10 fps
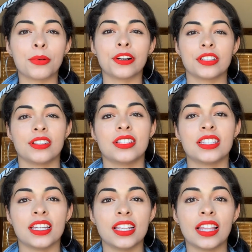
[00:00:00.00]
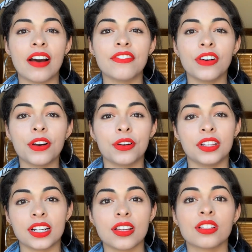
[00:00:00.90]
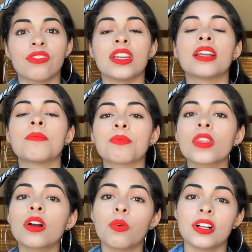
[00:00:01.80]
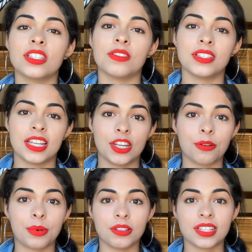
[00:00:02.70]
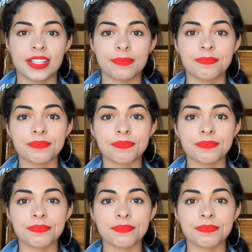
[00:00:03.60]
person seeing that photo on their newsfeed want to attend your protest.